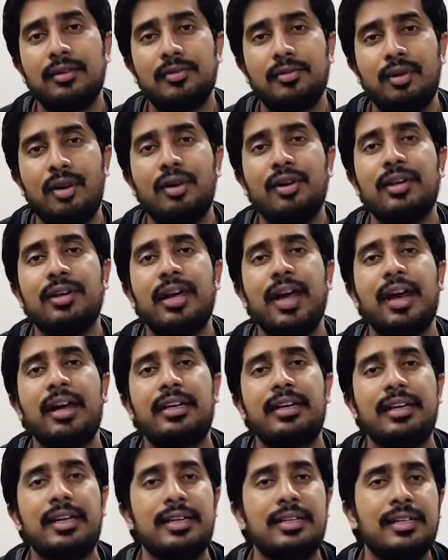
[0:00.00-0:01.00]

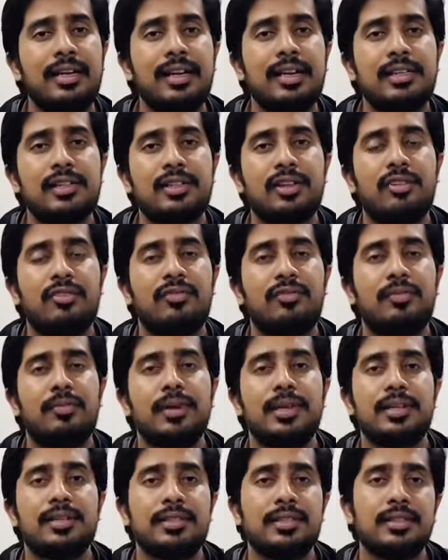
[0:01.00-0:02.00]
contact details of
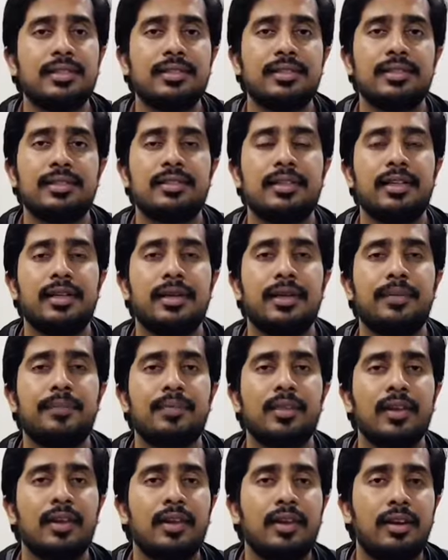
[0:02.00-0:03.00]
persons,
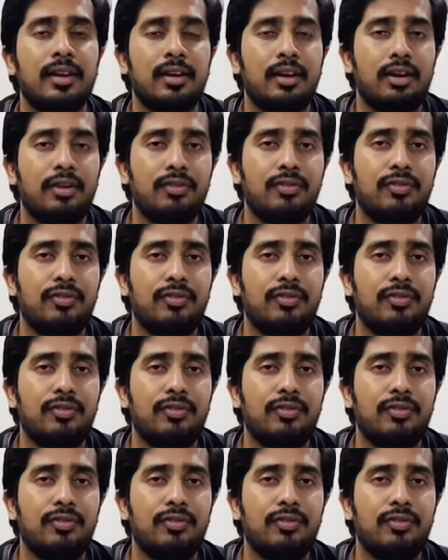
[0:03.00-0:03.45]
of